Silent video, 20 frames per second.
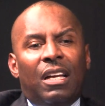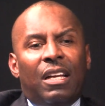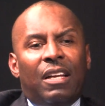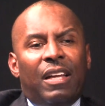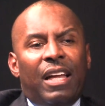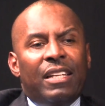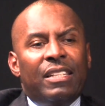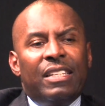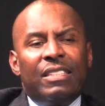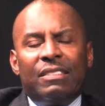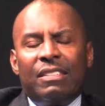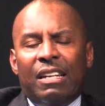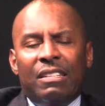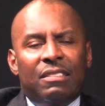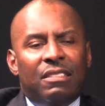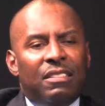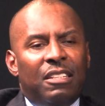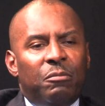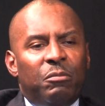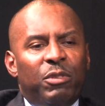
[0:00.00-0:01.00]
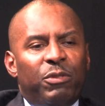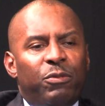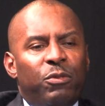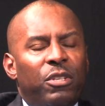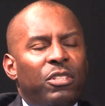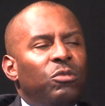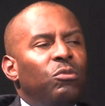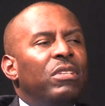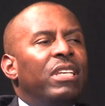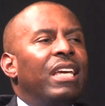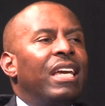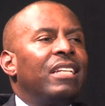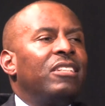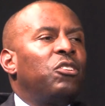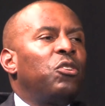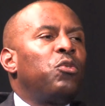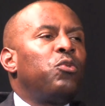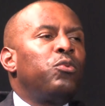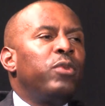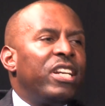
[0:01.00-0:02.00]
And as I said before, you can't
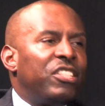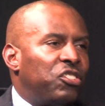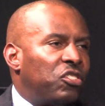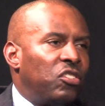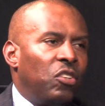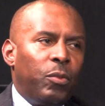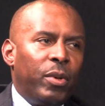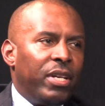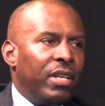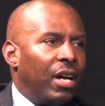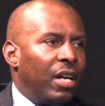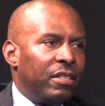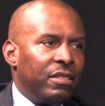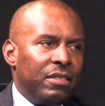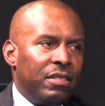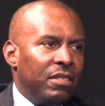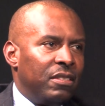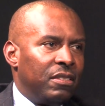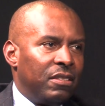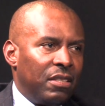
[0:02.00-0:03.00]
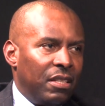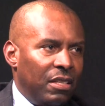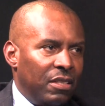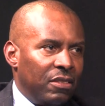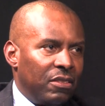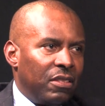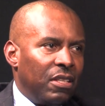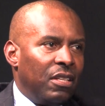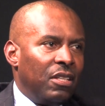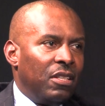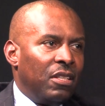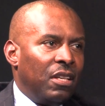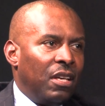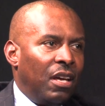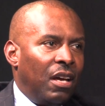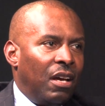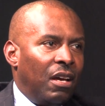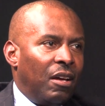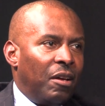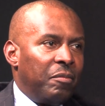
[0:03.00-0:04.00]
arrest your way out of these things
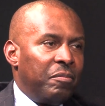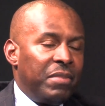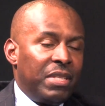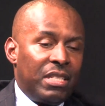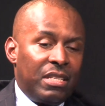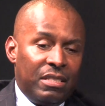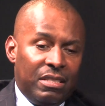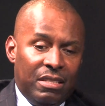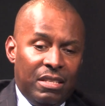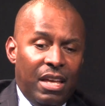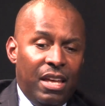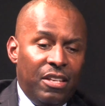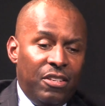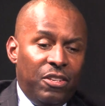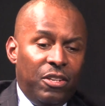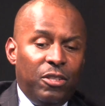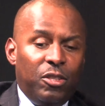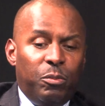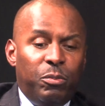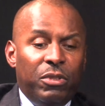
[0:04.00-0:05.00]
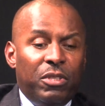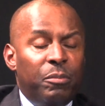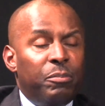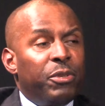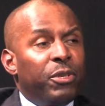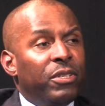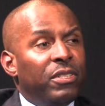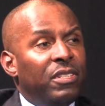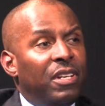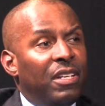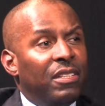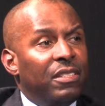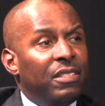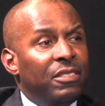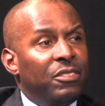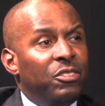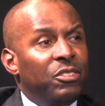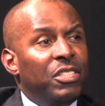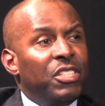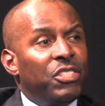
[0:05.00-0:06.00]
because then you're going to put a burden on the
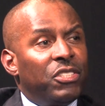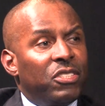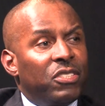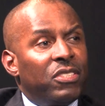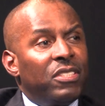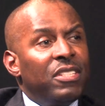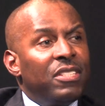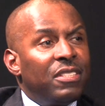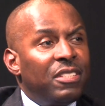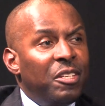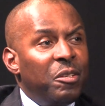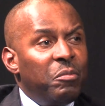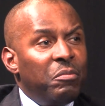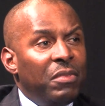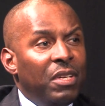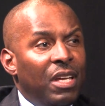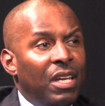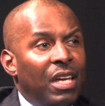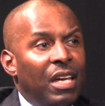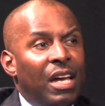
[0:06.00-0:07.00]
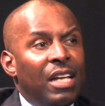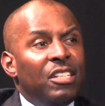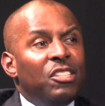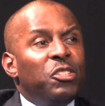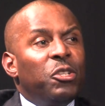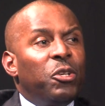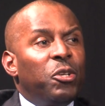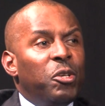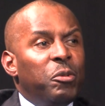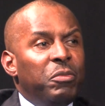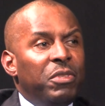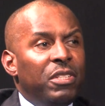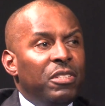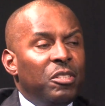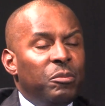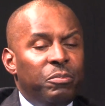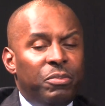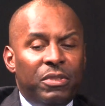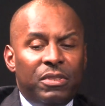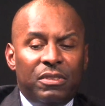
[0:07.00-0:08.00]
judicial system, and in turn you're going to
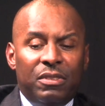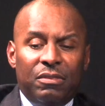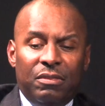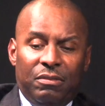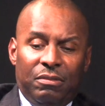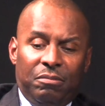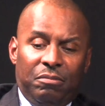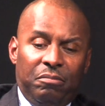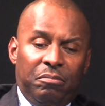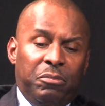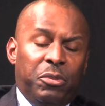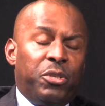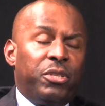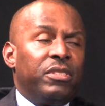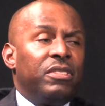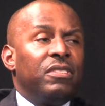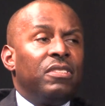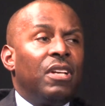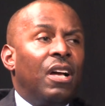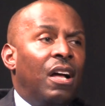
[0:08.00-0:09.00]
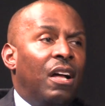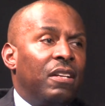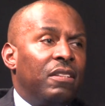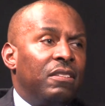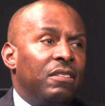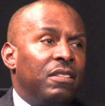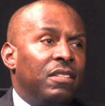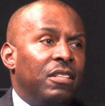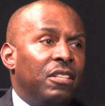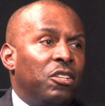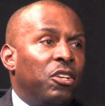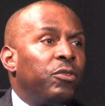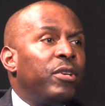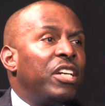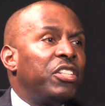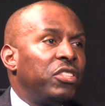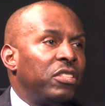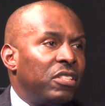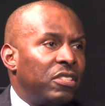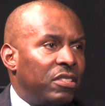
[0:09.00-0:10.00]
put burdens on the
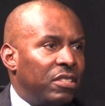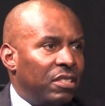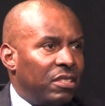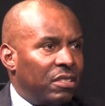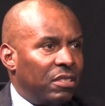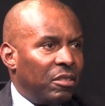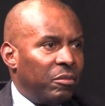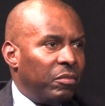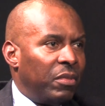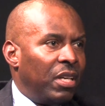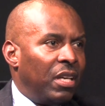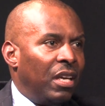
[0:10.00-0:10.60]
correctional system.